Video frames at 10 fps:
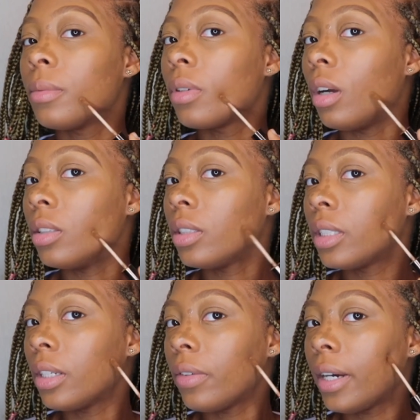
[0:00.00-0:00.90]

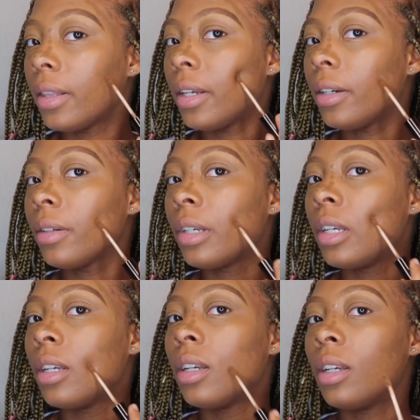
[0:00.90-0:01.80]
conceal right there.
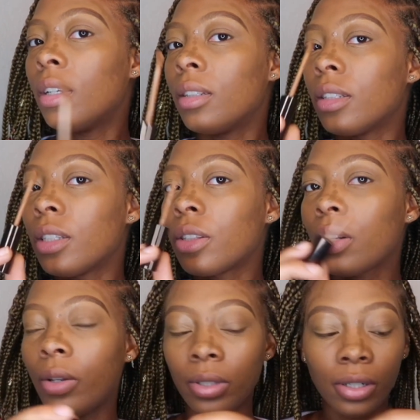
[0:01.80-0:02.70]
This is
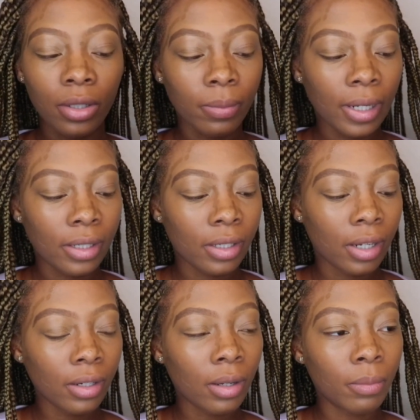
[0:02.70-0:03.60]
closer to my
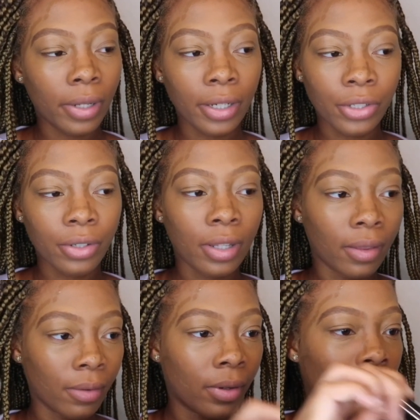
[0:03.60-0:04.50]
skin complexion than
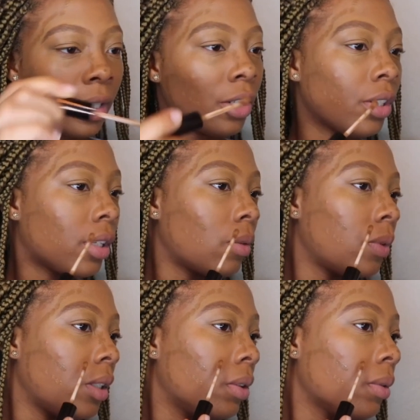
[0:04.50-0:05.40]
the foundation that we
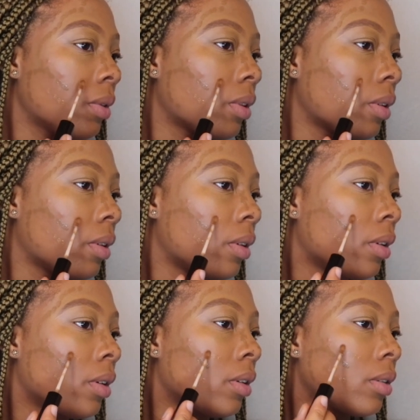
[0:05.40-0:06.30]
used.
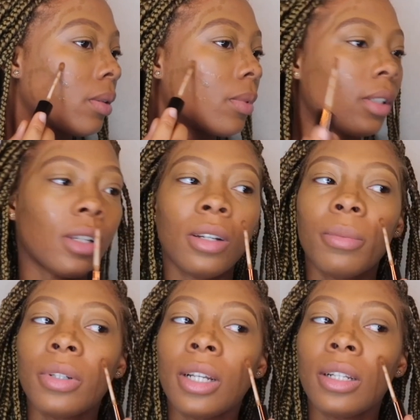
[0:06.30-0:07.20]
I'm just gonna
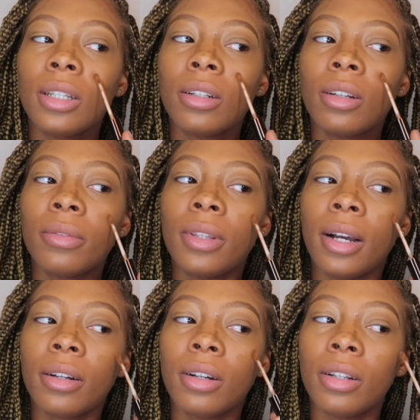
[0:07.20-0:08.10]
put a little of
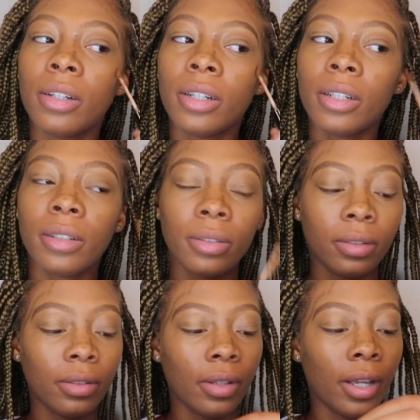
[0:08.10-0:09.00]
that color
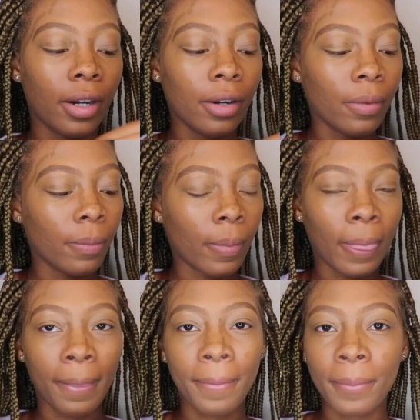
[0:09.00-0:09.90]
there
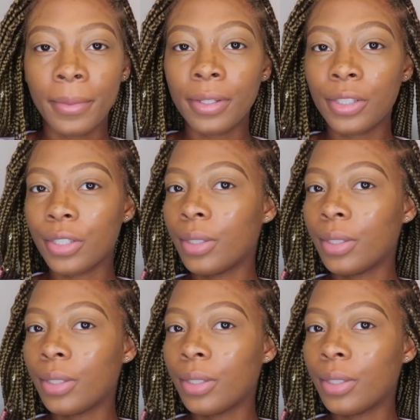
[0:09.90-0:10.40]
just